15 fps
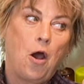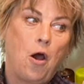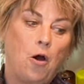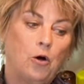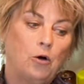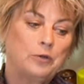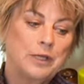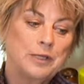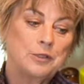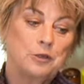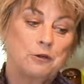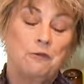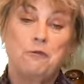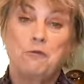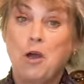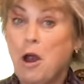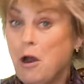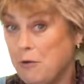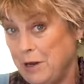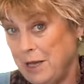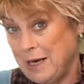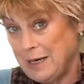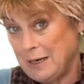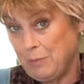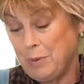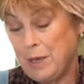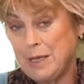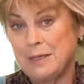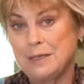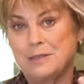hold, they're sort of furry a little
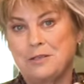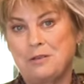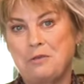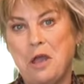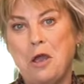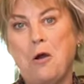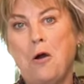bit, and so they